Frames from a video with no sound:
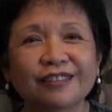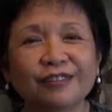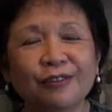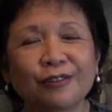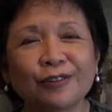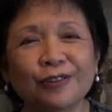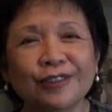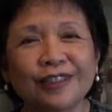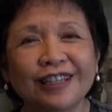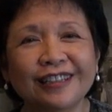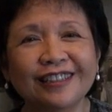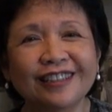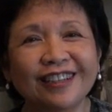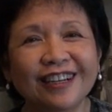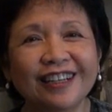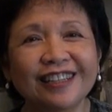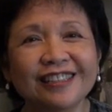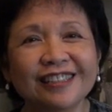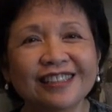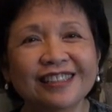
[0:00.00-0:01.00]
coconut
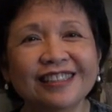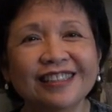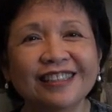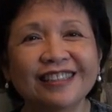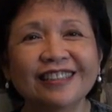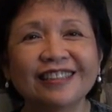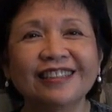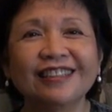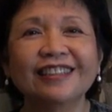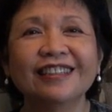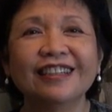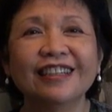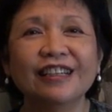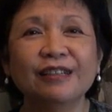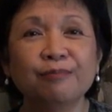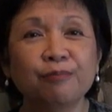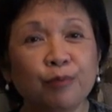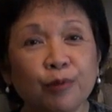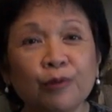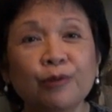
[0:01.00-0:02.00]
husk
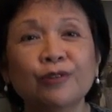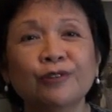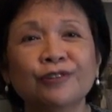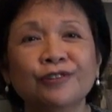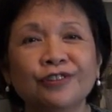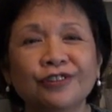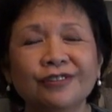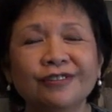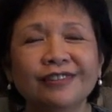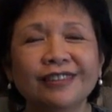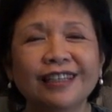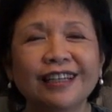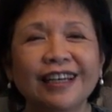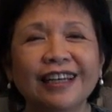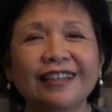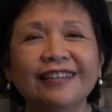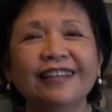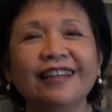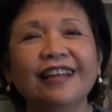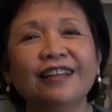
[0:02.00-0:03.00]
in bukod.
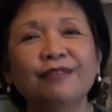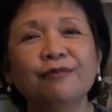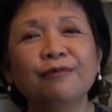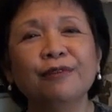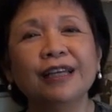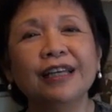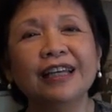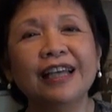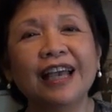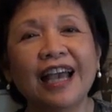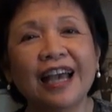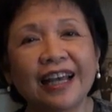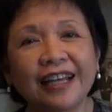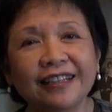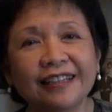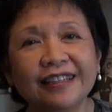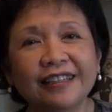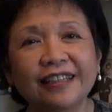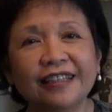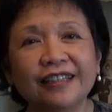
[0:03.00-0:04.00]
And then we
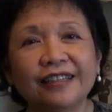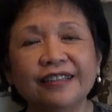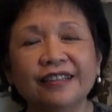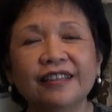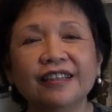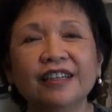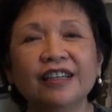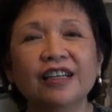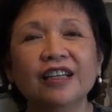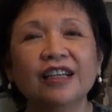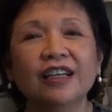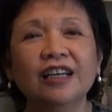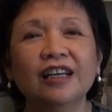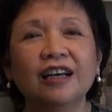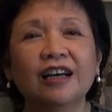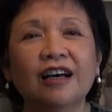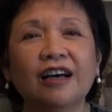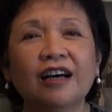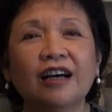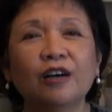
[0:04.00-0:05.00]
added
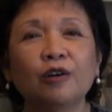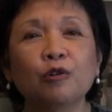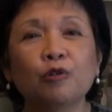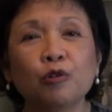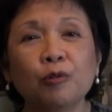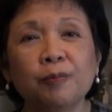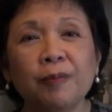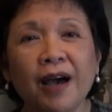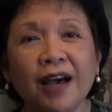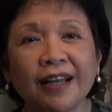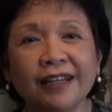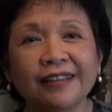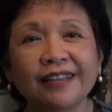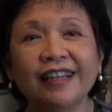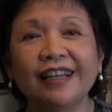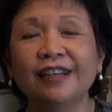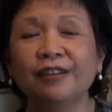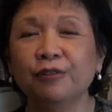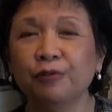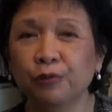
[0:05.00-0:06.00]
ubad
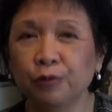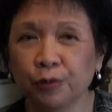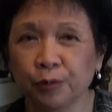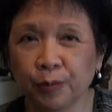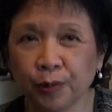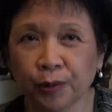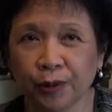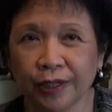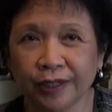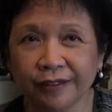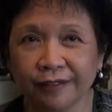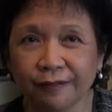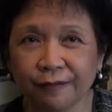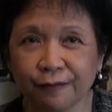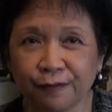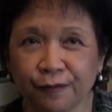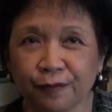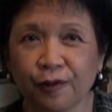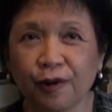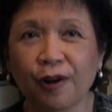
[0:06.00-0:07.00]
and ubod
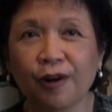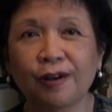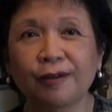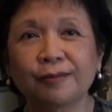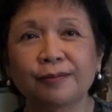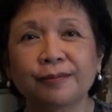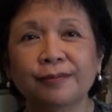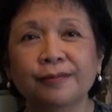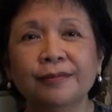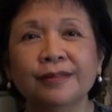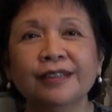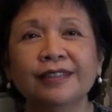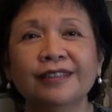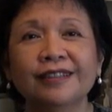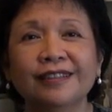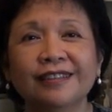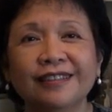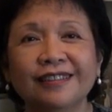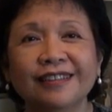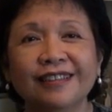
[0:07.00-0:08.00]
from
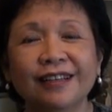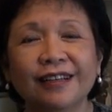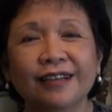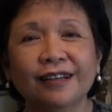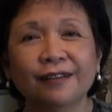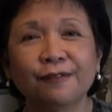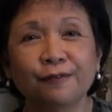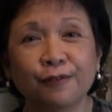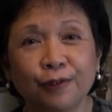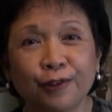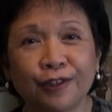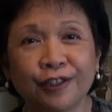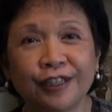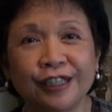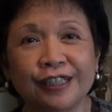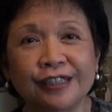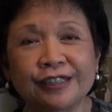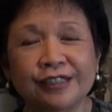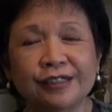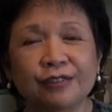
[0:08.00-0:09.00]
the
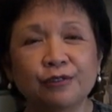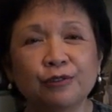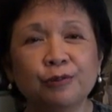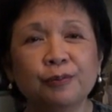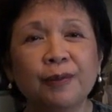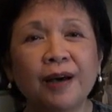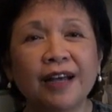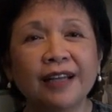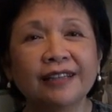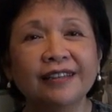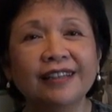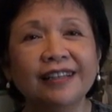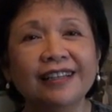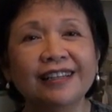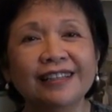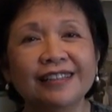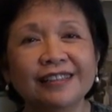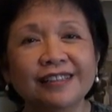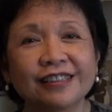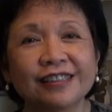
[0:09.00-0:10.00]
forest. Ubad
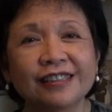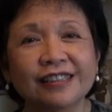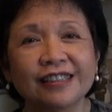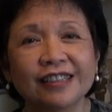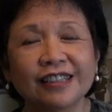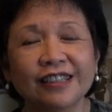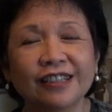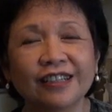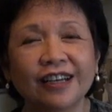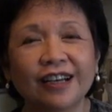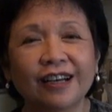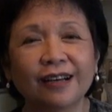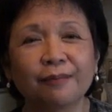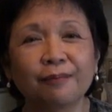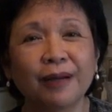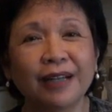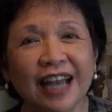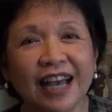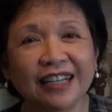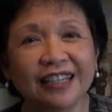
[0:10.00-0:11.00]
is
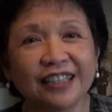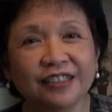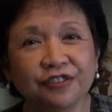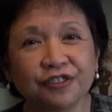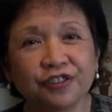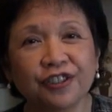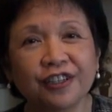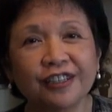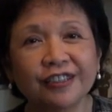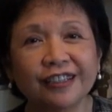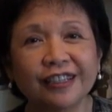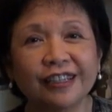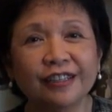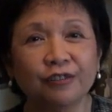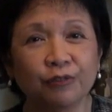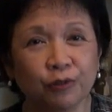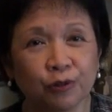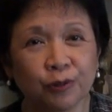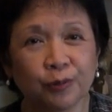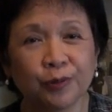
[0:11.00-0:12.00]
banana trunk,
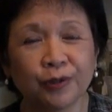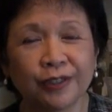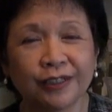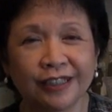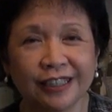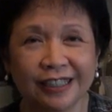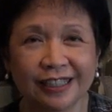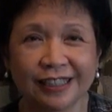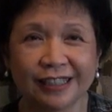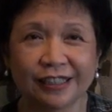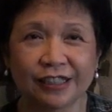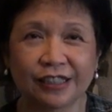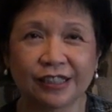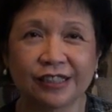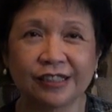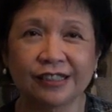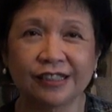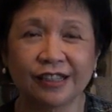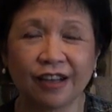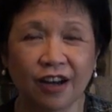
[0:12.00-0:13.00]
and ubod
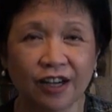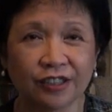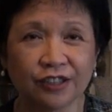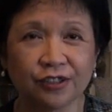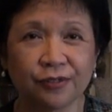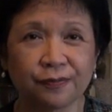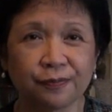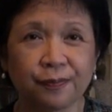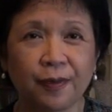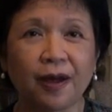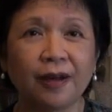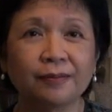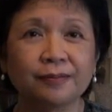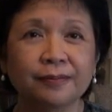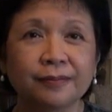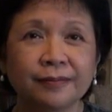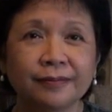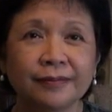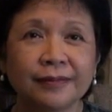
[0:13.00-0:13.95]
is hearts of palm.